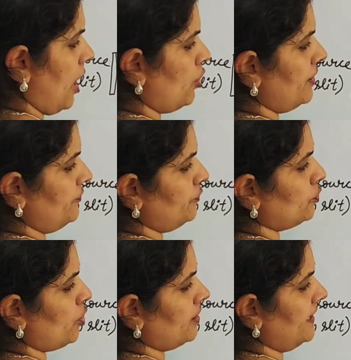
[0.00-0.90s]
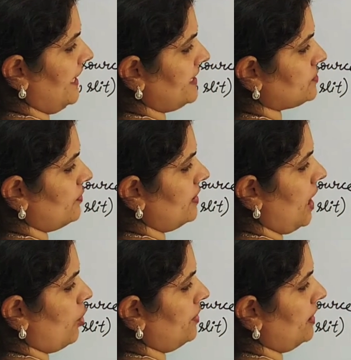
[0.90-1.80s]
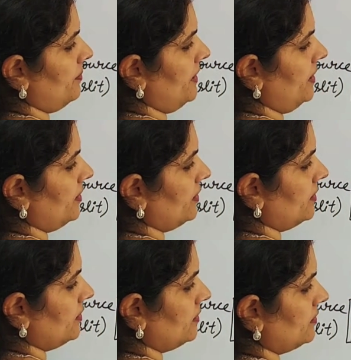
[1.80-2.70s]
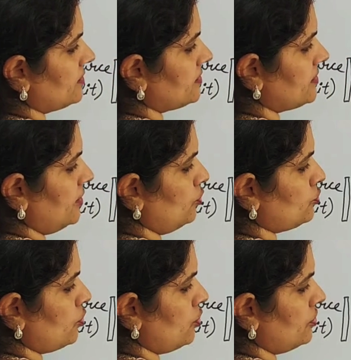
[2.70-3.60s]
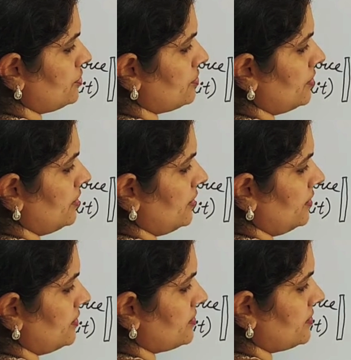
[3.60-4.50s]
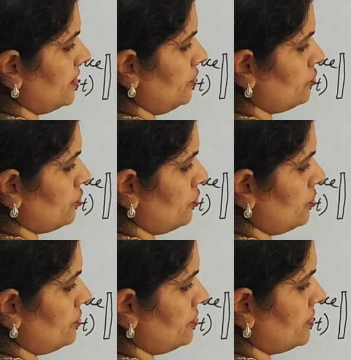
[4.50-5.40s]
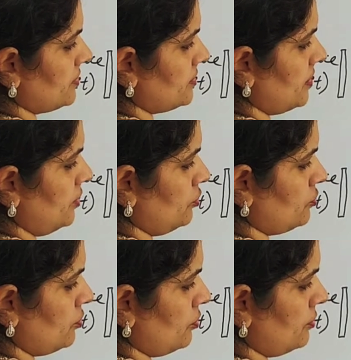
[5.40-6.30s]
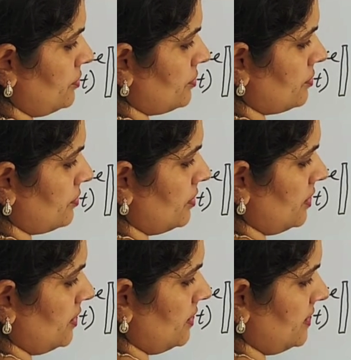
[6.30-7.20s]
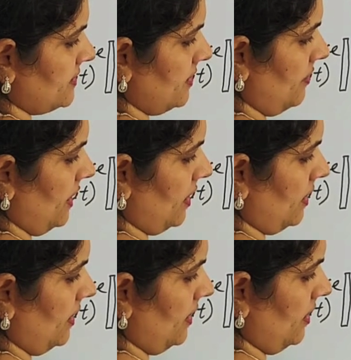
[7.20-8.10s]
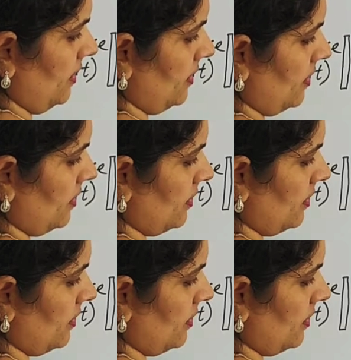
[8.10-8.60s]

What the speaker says: now if you draw the next one, how it will be? This is the new source, this is a new source, this is a new source. Similarly,